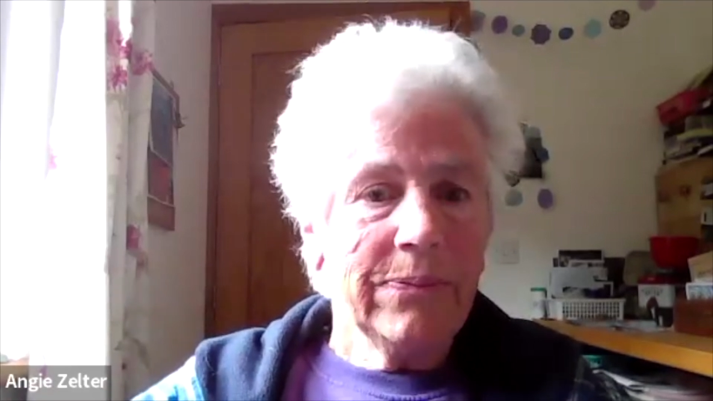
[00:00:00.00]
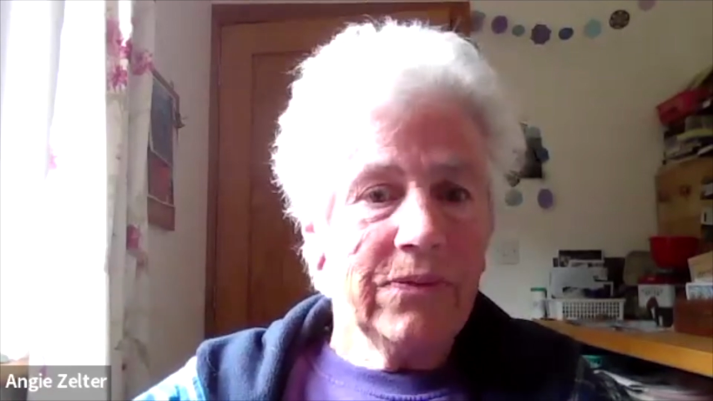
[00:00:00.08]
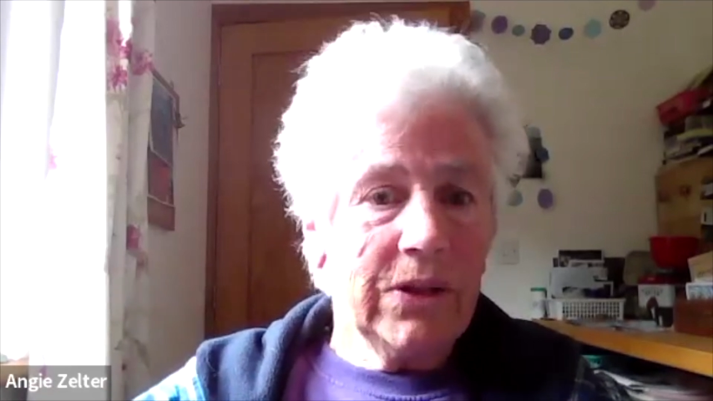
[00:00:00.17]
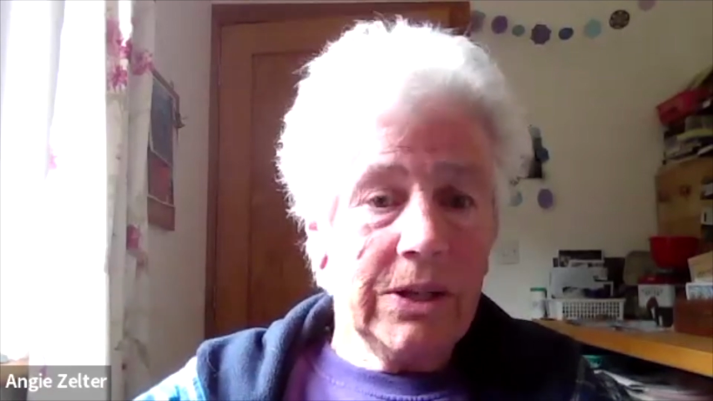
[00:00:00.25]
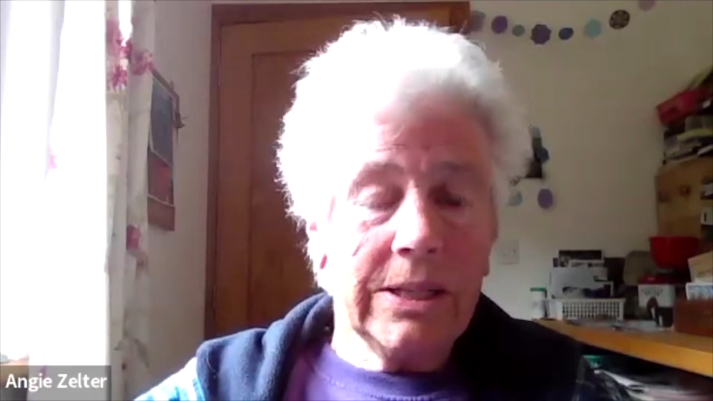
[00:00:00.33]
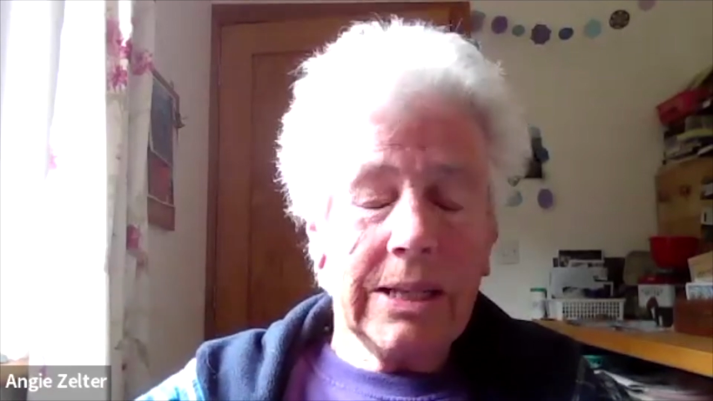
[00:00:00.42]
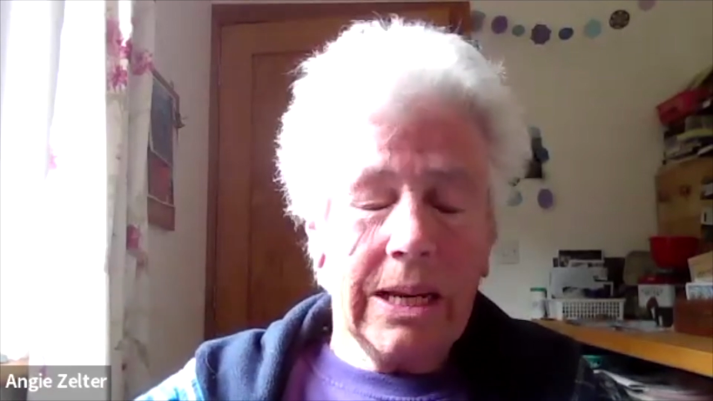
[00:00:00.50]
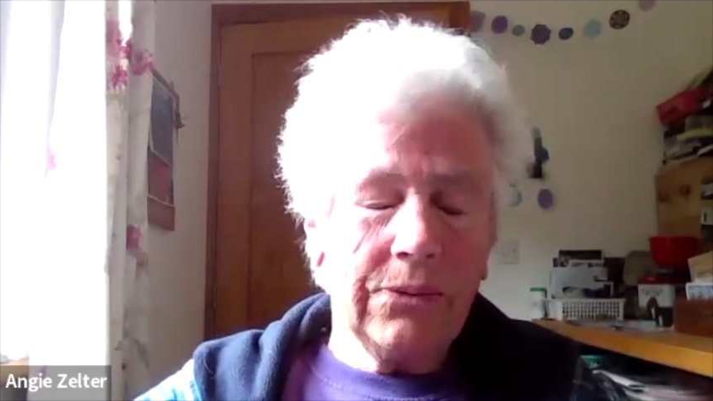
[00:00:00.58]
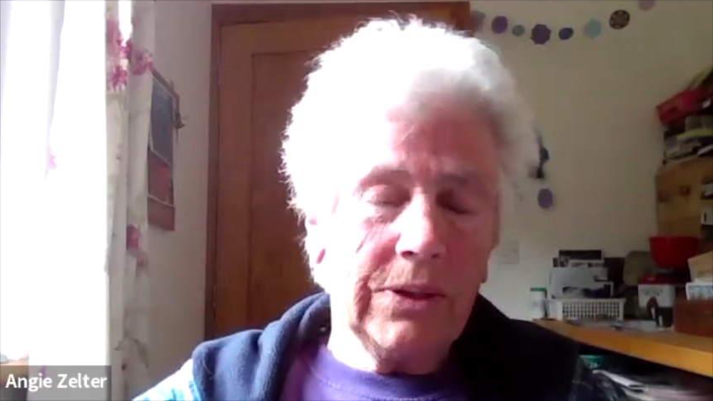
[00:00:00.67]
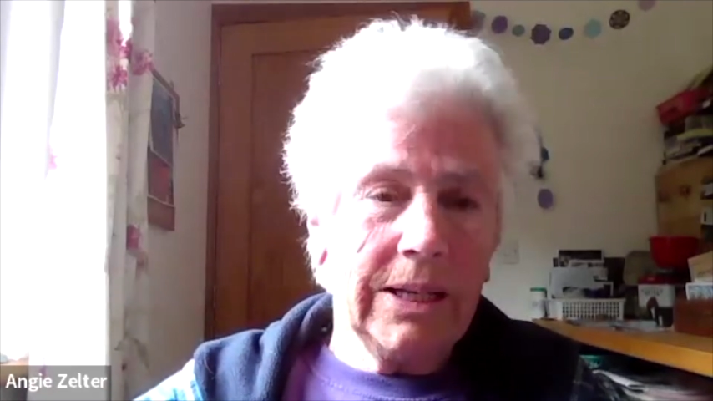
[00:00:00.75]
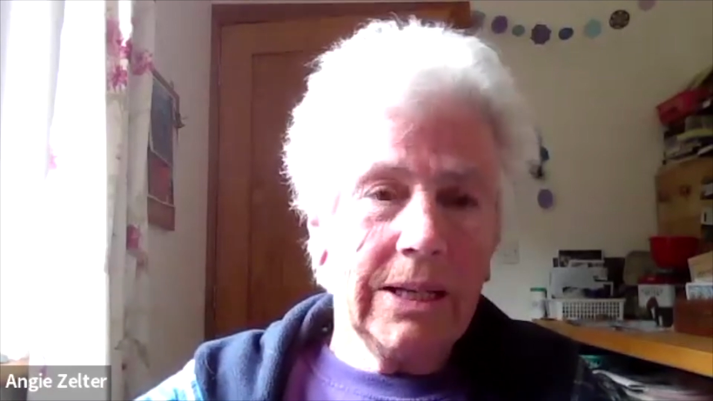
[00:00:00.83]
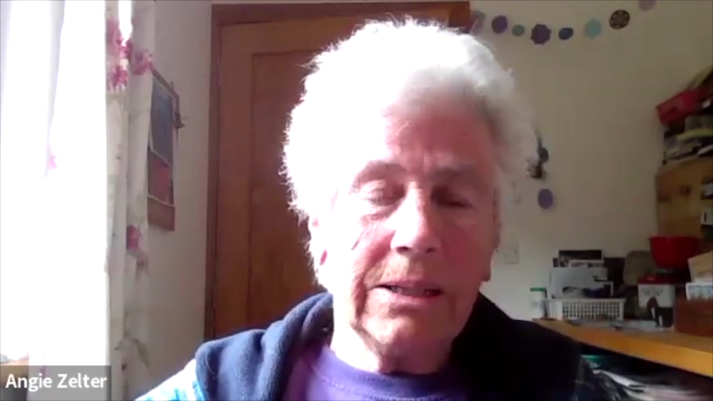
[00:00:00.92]
very
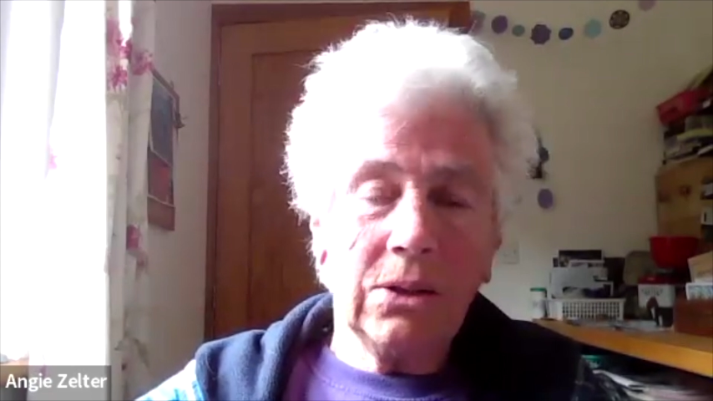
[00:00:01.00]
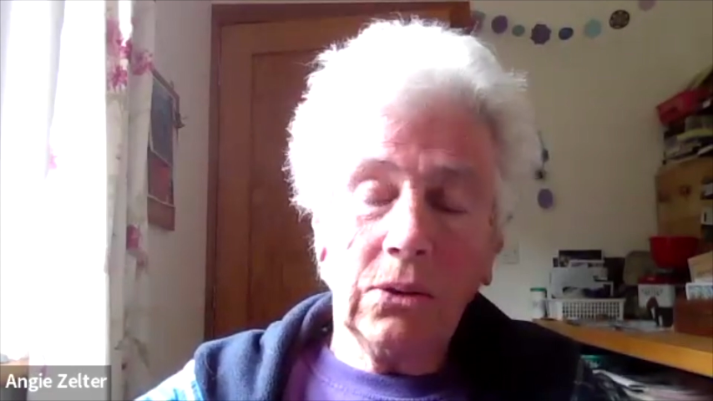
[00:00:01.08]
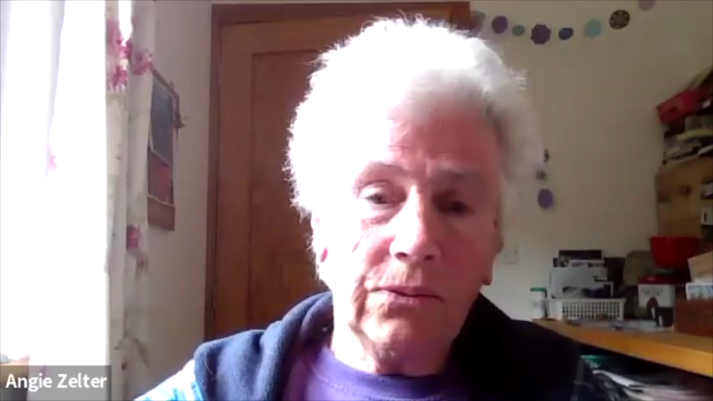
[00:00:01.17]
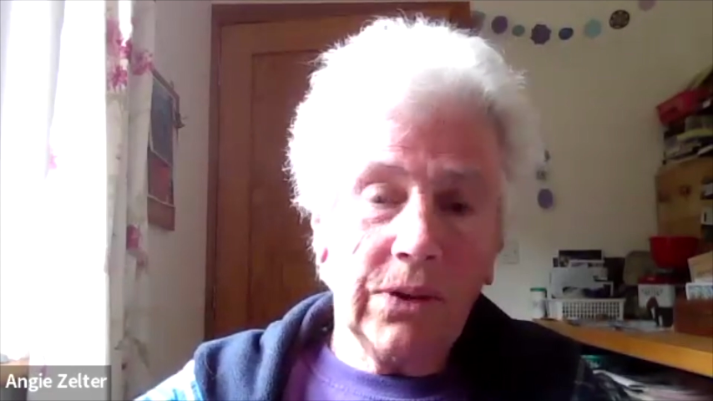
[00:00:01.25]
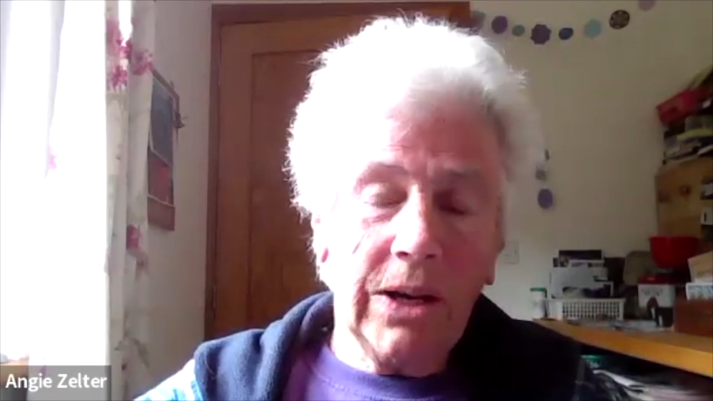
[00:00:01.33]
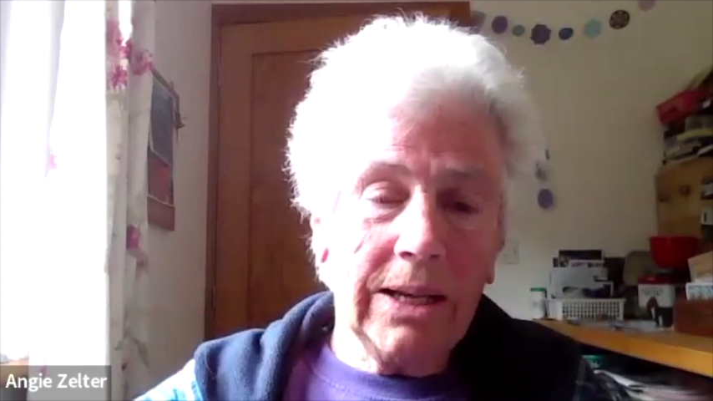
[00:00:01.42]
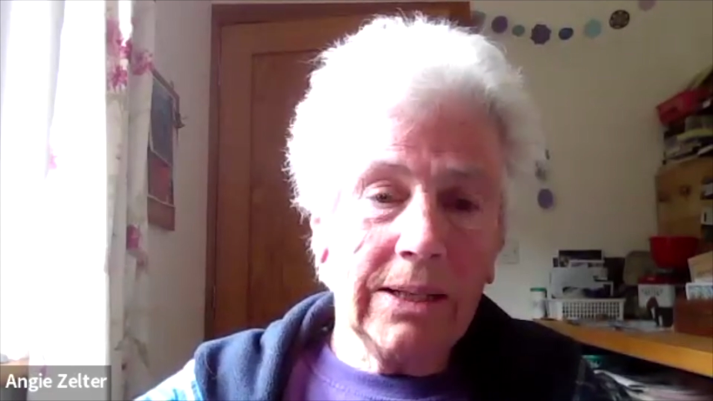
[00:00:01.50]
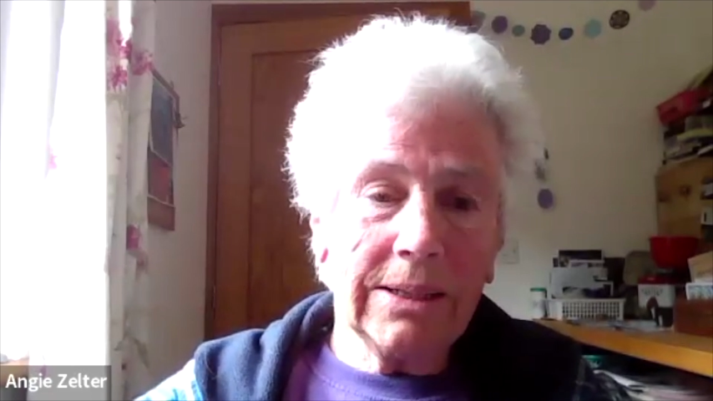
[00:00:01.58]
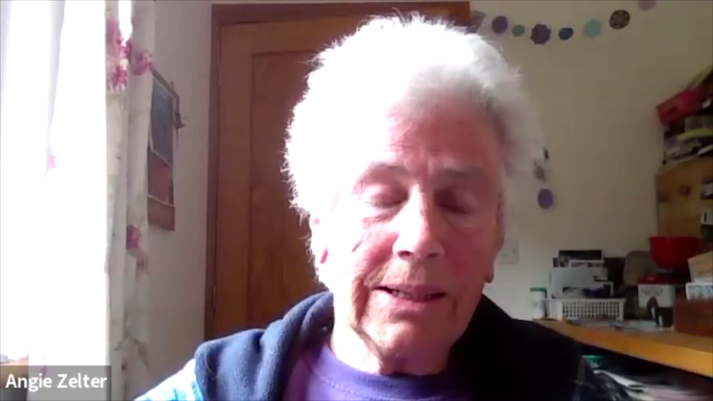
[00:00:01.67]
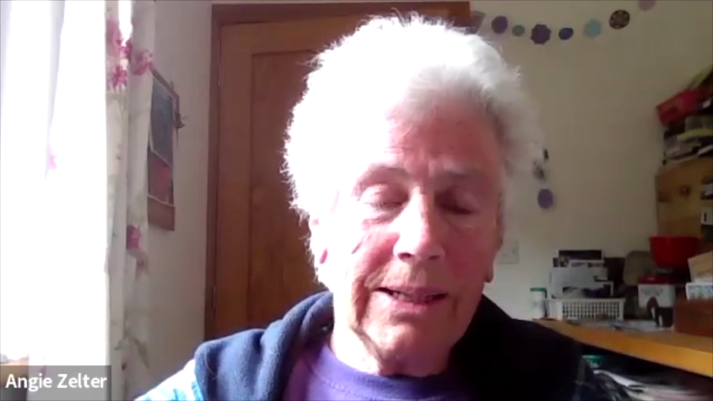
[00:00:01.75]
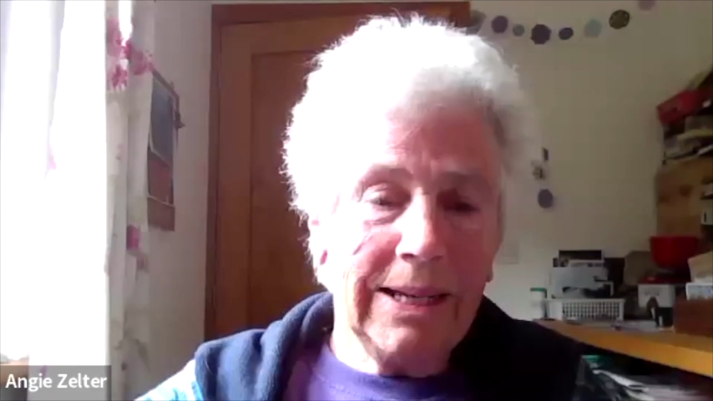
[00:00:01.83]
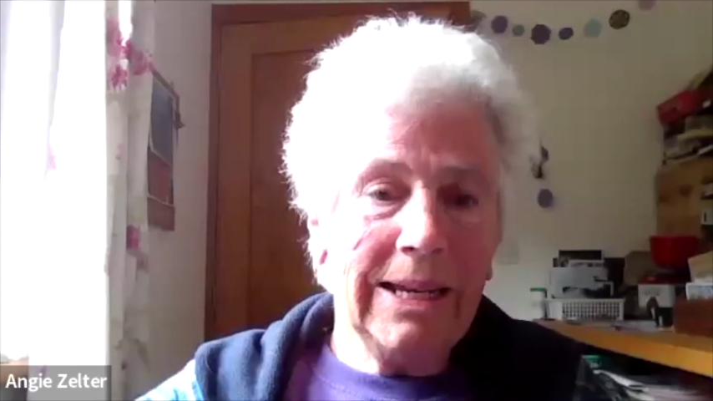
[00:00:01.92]
safely and
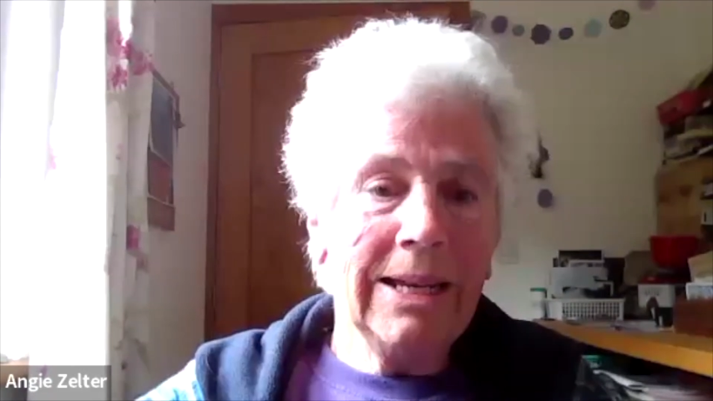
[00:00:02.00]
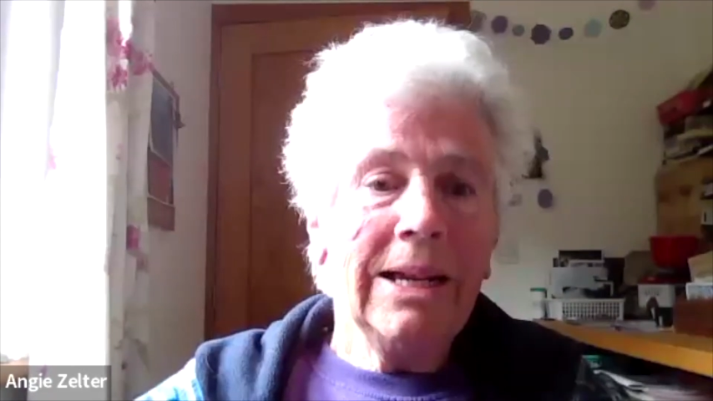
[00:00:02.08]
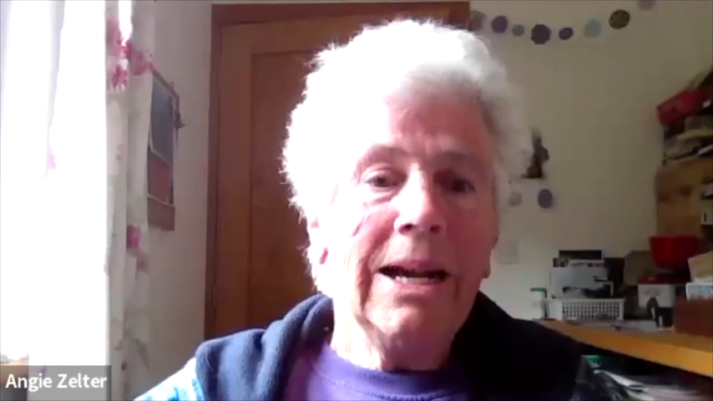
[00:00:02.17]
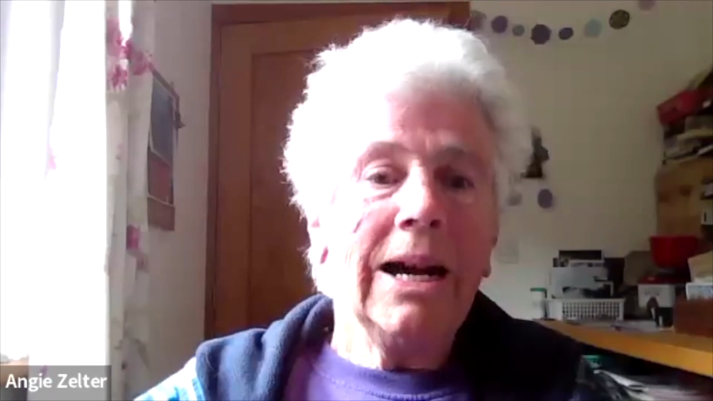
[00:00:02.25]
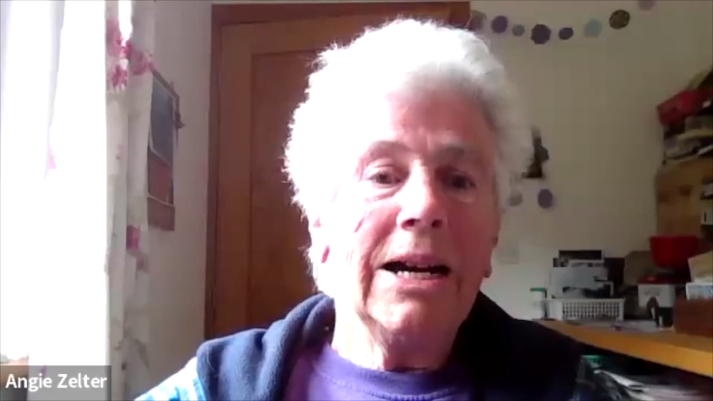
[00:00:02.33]
non-violently